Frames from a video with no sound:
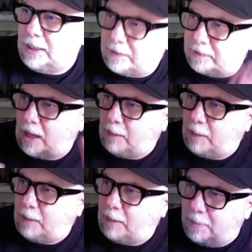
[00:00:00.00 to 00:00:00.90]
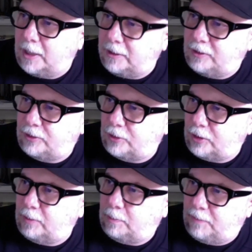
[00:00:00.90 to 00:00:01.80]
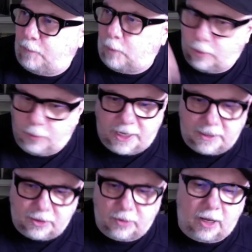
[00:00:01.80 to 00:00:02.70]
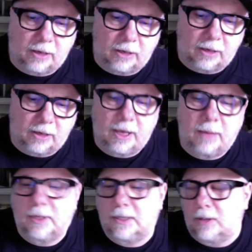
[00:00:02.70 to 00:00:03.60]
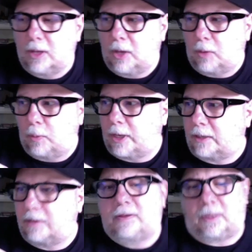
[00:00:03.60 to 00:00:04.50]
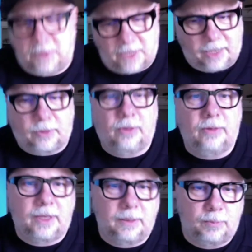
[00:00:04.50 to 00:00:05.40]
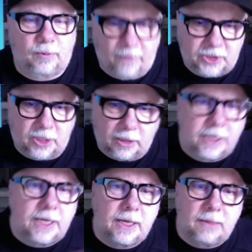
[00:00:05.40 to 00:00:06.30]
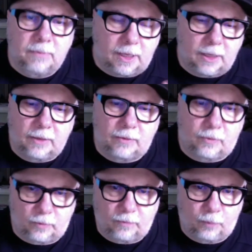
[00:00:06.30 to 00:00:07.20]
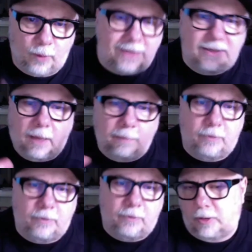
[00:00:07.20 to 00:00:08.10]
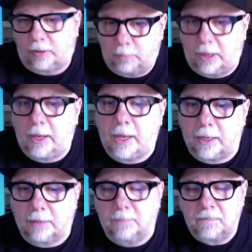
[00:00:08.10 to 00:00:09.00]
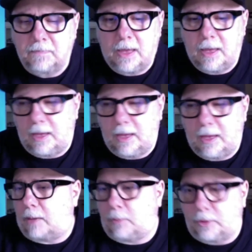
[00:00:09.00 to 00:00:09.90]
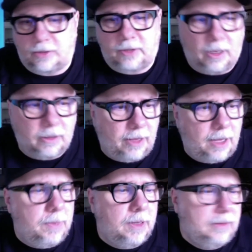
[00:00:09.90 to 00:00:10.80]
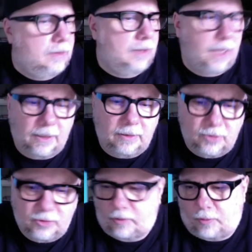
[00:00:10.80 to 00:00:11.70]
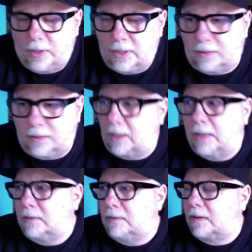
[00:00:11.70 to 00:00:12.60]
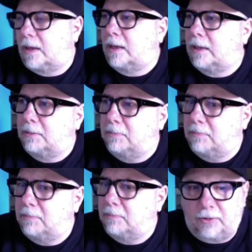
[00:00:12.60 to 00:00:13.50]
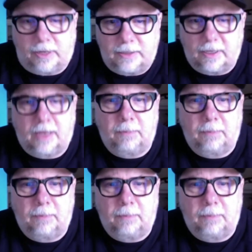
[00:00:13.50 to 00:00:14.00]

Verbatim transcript: stopped about a month before we had to go to Angoulême and we got it subtitled and professionally uh, sort of rigged up so it could play. And, and yeah, we took to Angoulême and, and screened it and um, had a great time.